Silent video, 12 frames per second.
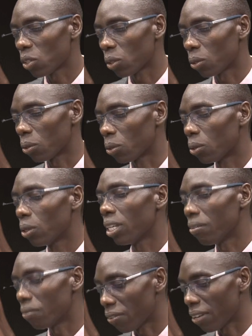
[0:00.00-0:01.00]
you
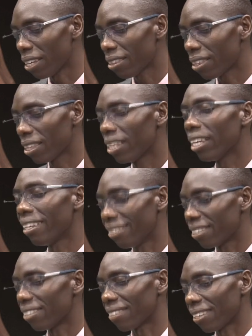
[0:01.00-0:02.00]
in faith. In
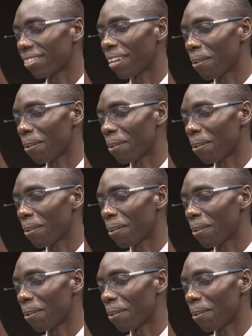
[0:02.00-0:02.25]
Jesus' name.